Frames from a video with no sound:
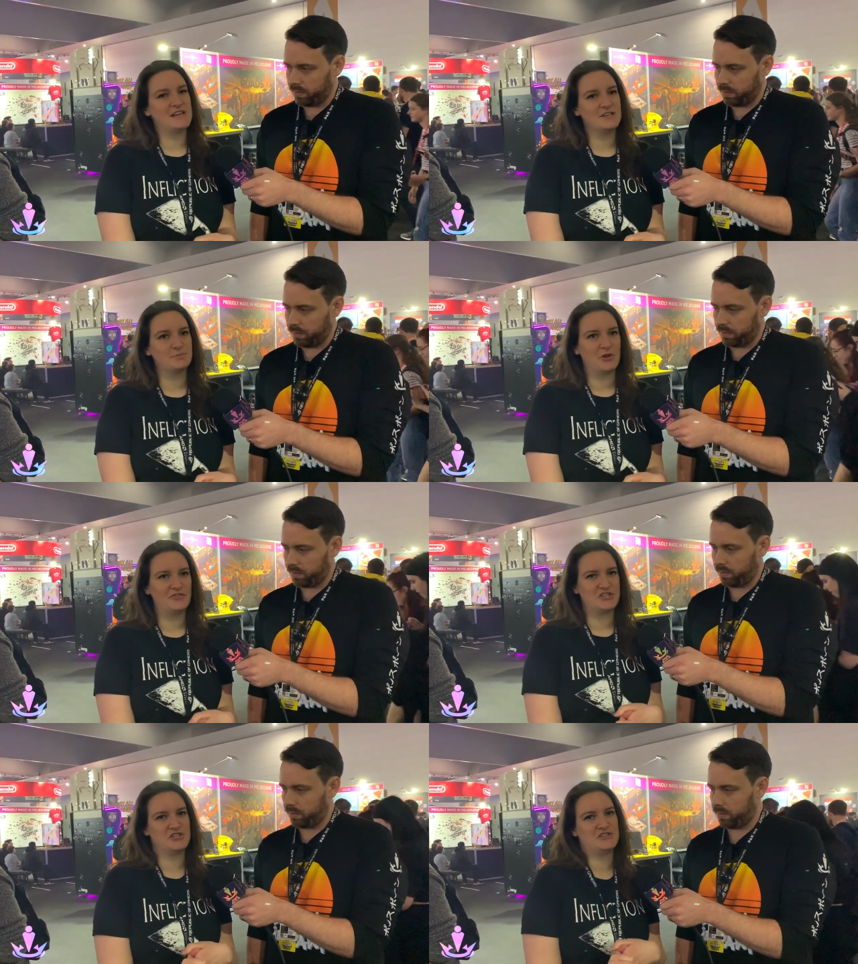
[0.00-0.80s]
Speaker 1: of years,
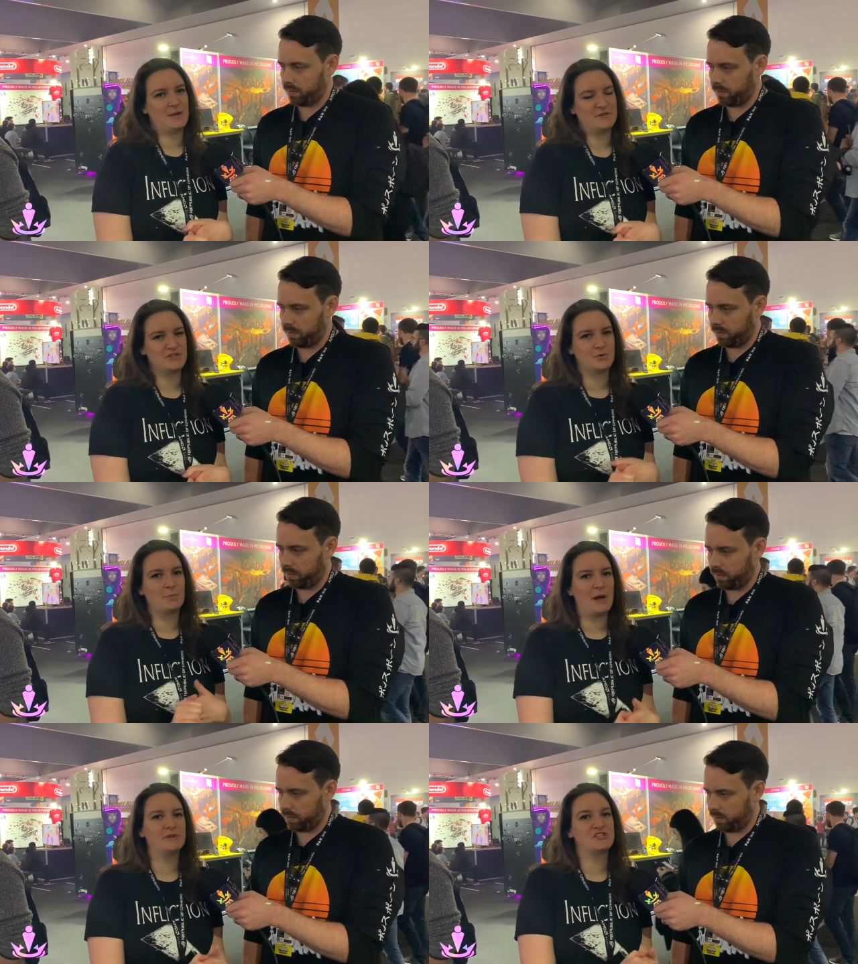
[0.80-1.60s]
Blowfish has stepped into
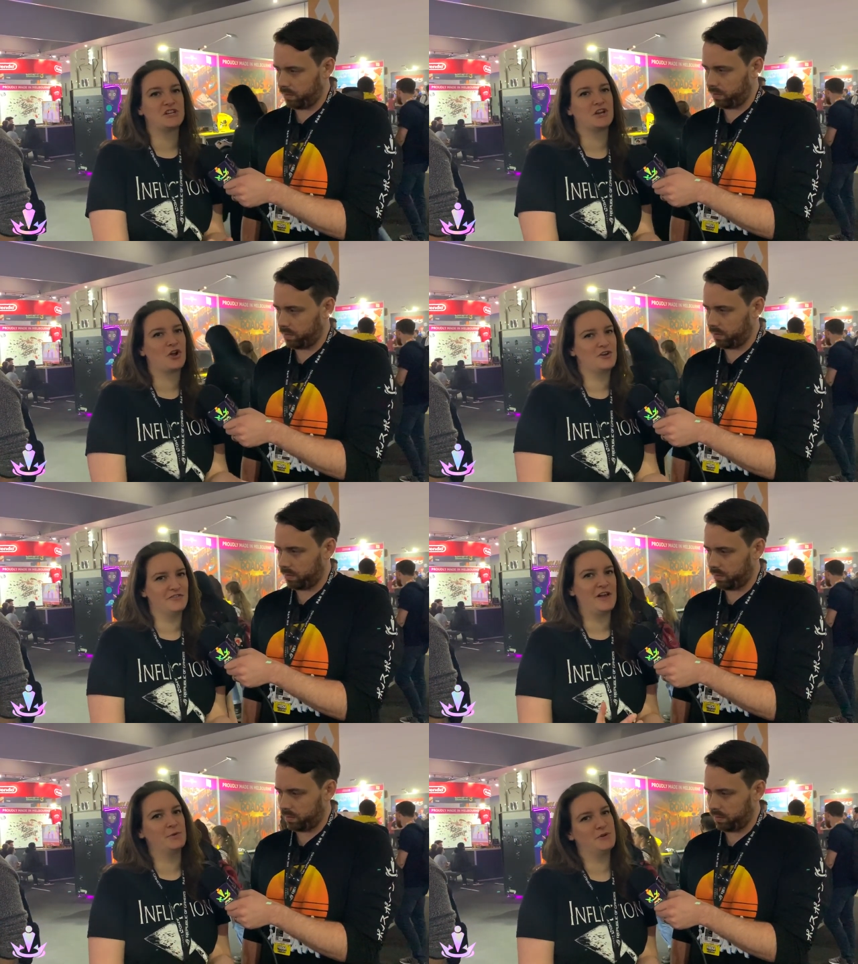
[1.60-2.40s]
a publishing and
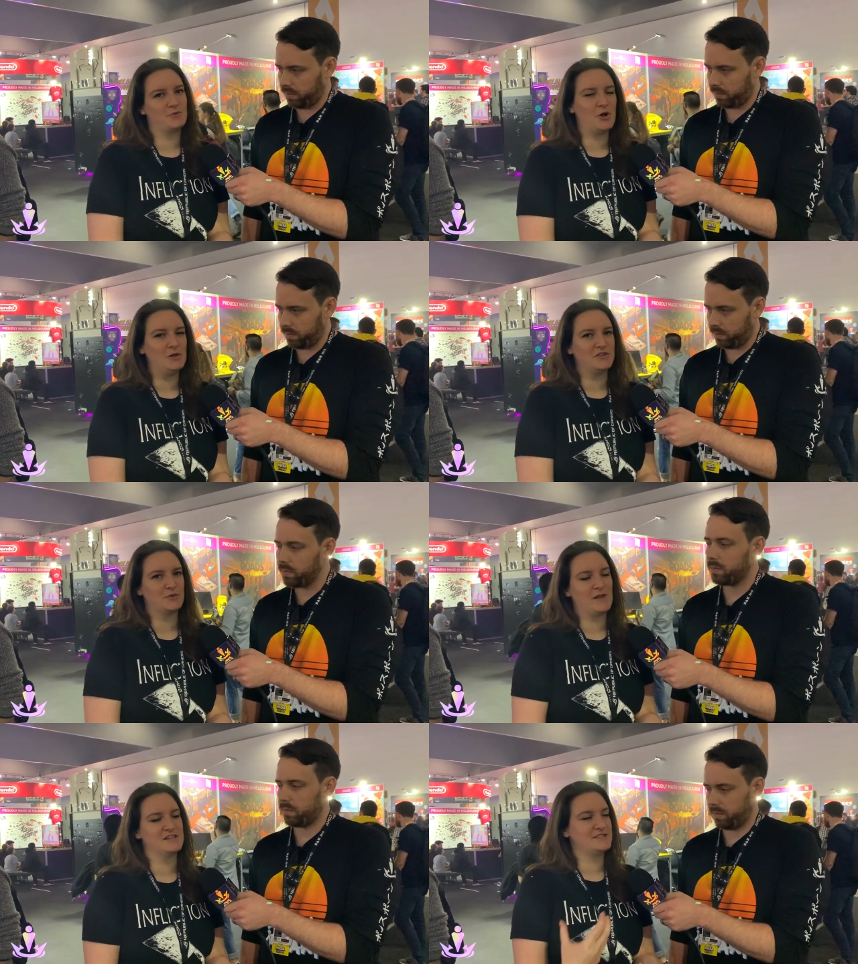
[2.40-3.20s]
co-development role
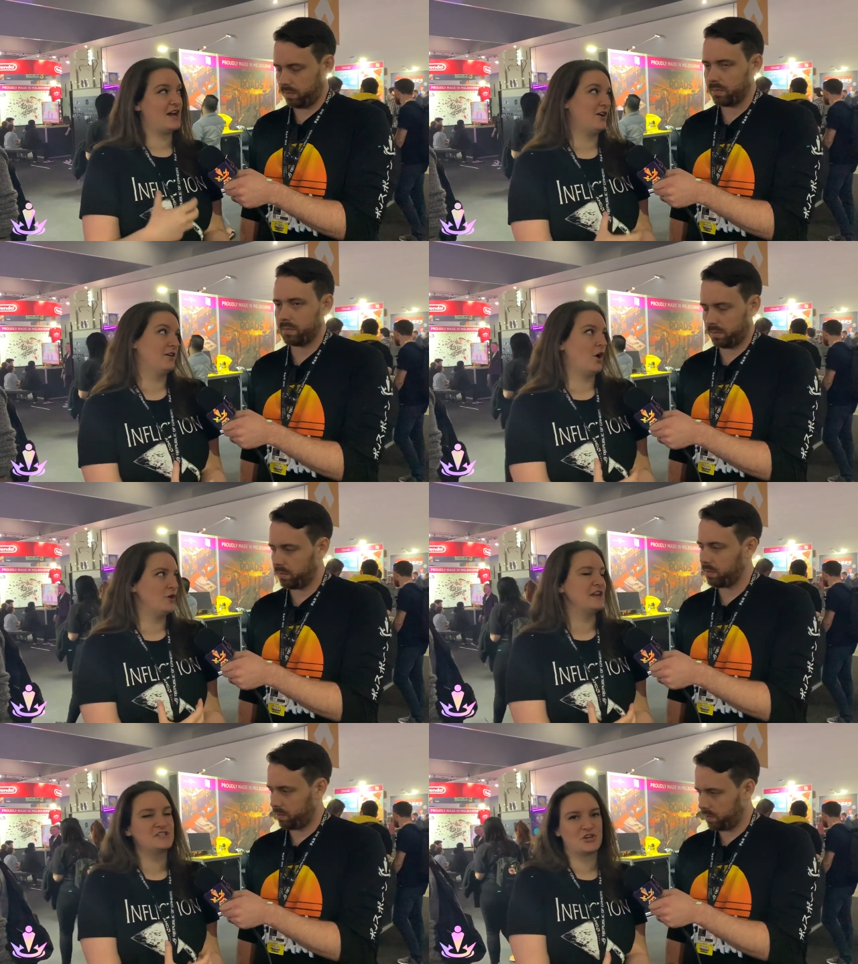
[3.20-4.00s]
as well as our
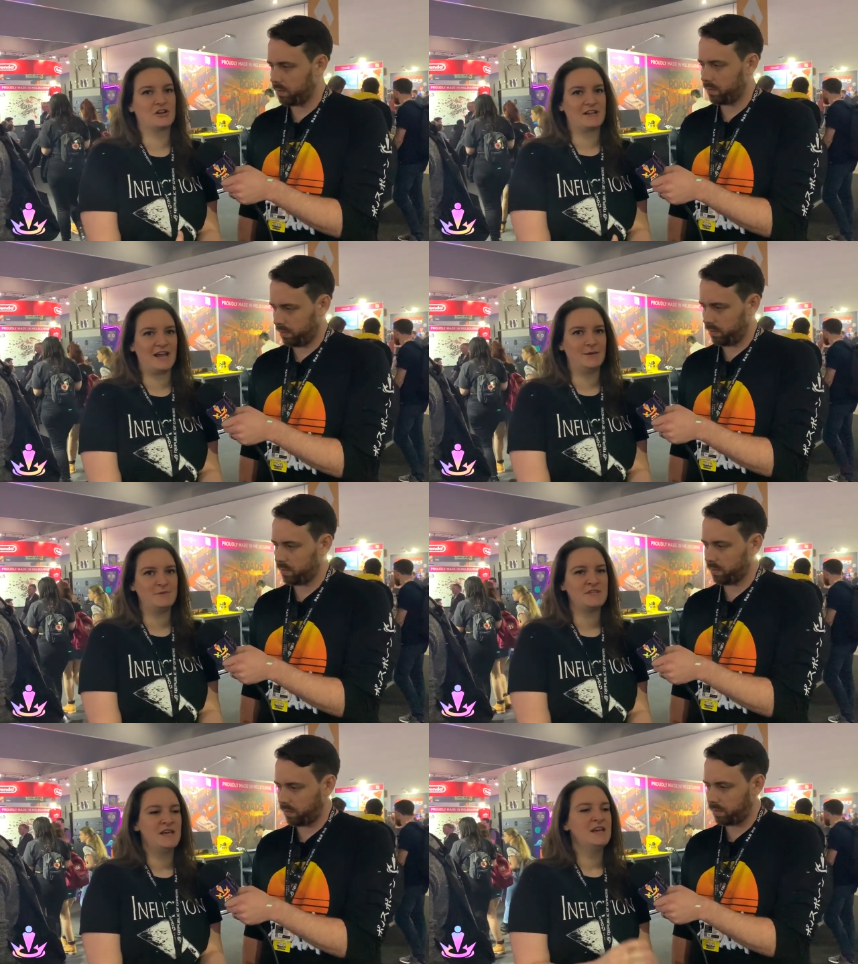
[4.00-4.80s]
own internal
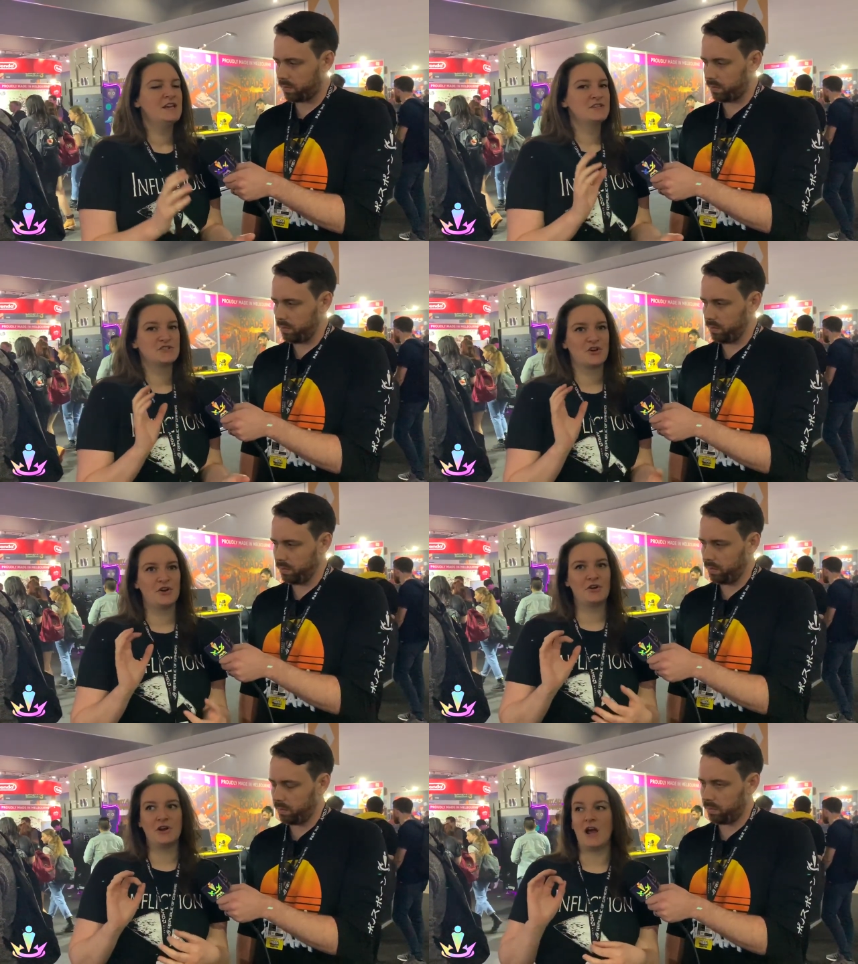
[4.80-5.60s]
games. So
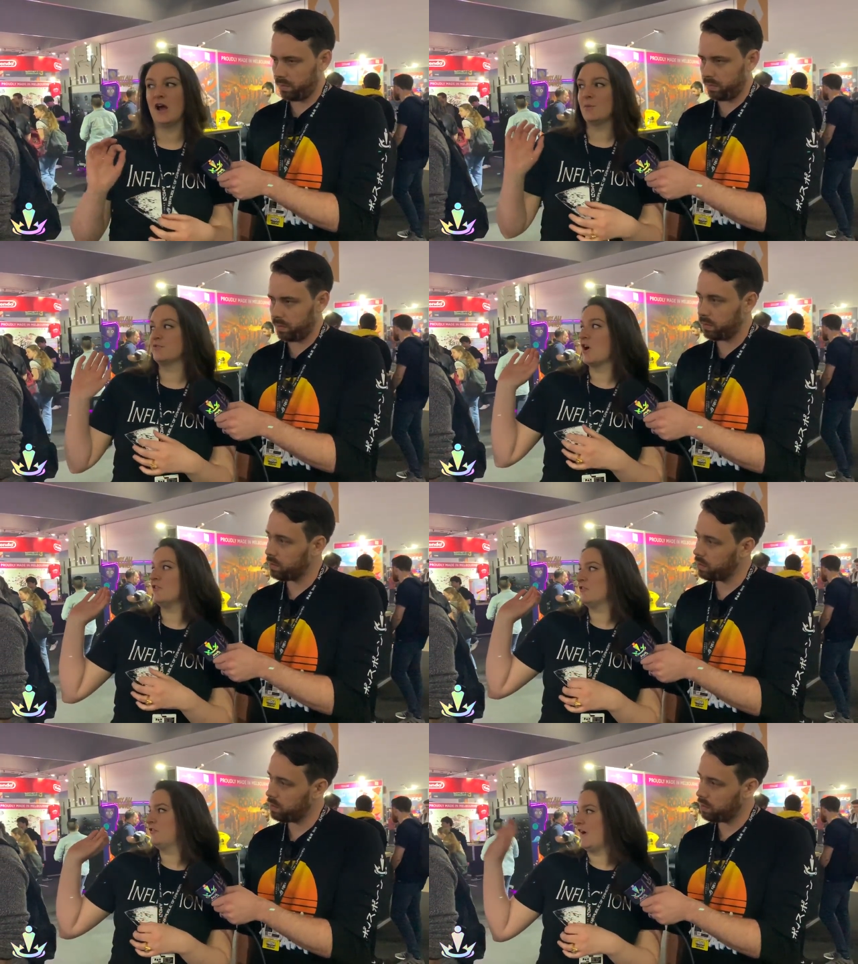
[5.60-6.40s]
uh, we've
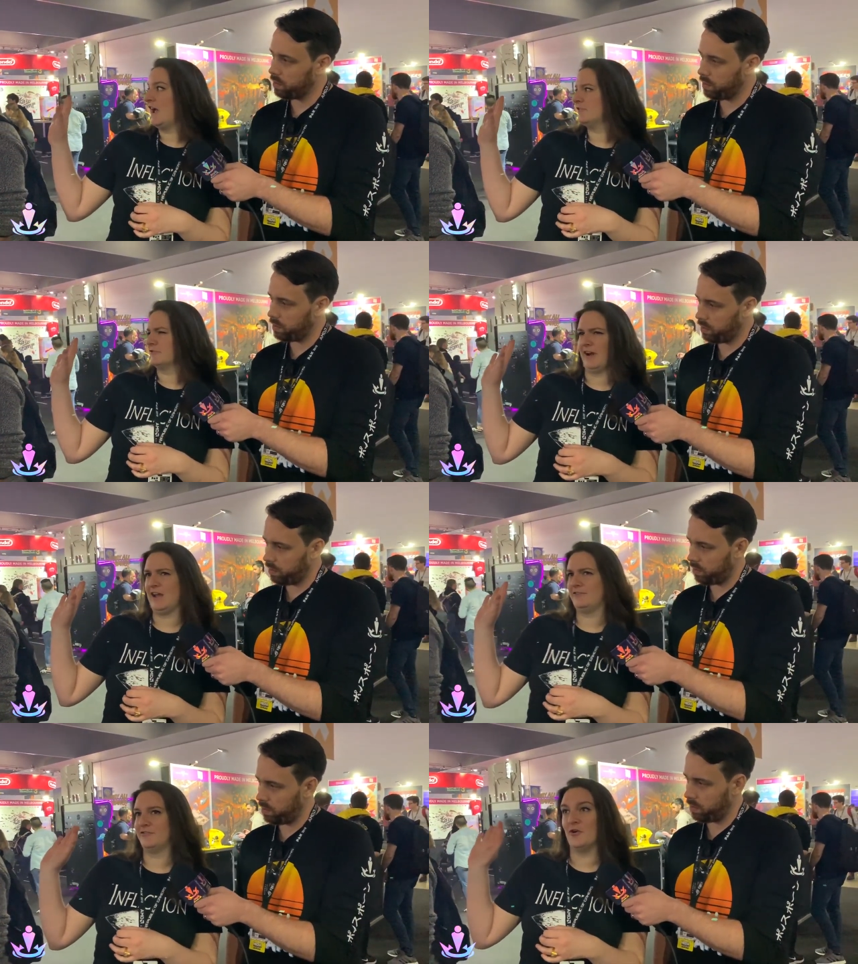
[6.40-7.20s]
got five,
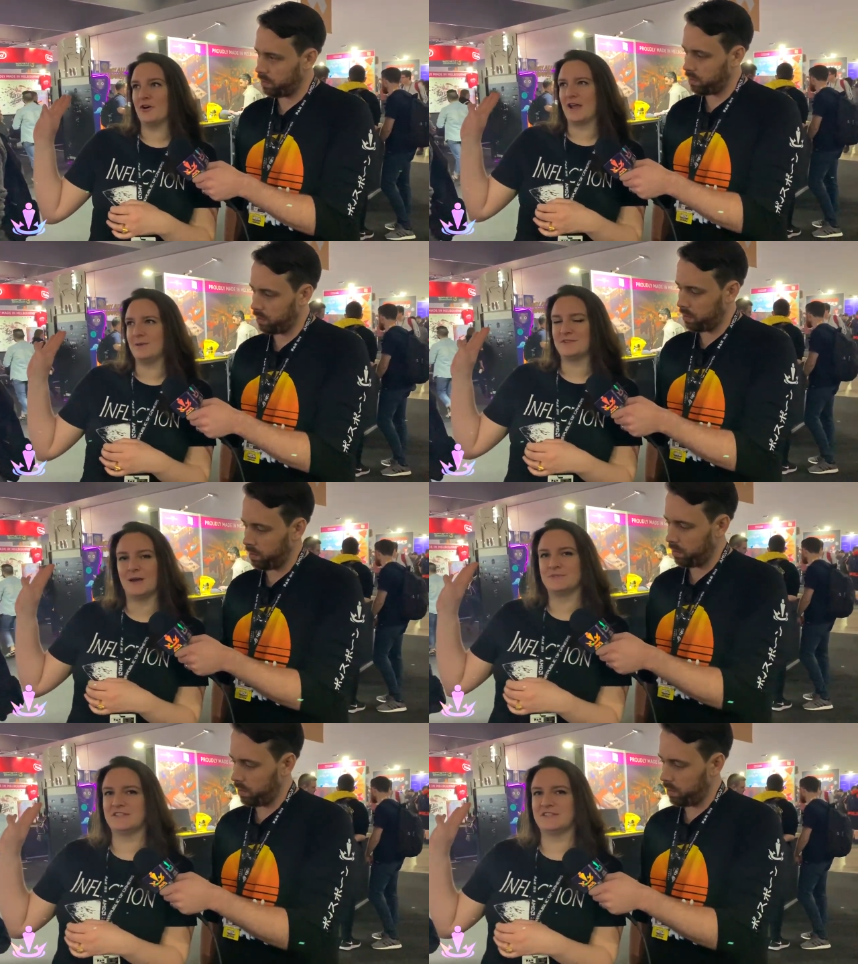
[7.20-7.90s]
five, four games up